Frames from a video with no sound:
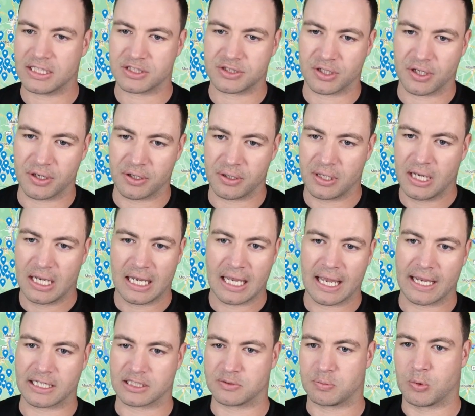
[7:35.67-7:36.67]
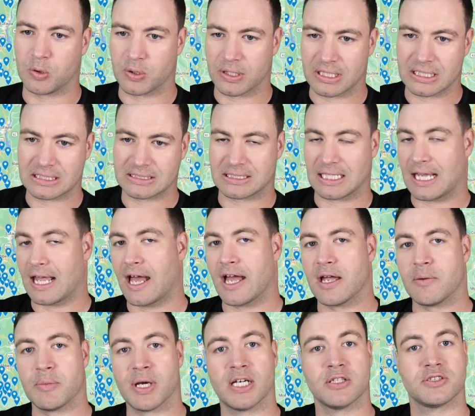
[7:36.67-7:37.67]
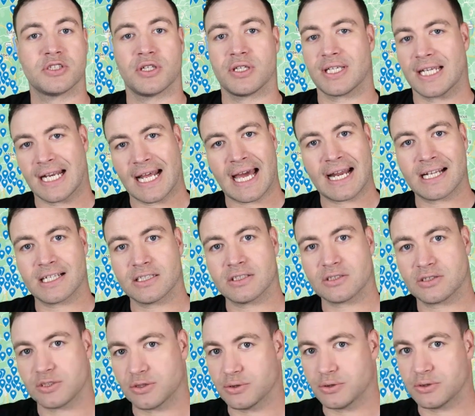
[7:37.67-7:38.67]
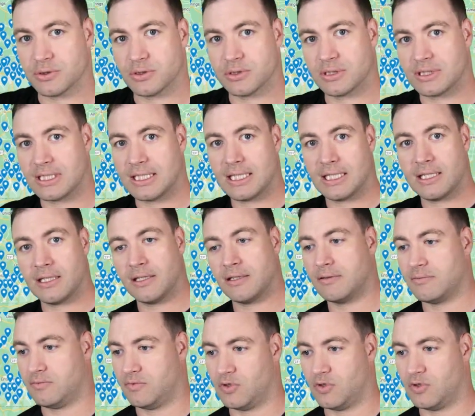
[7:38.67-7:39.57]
So export it as a KML so you can add it to the